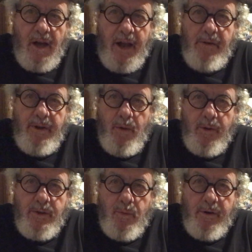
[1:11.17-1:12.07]
I don't know
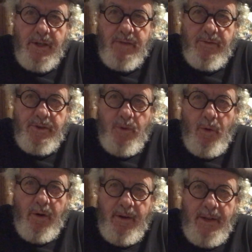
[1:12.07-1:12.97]
what the word is for
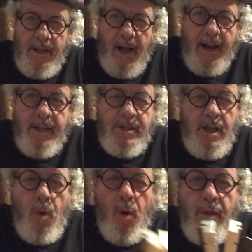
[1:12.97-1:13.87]
sure. I just
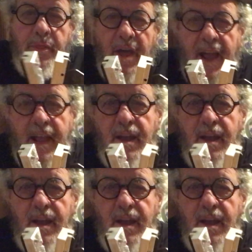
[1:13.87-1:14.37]
know one thing: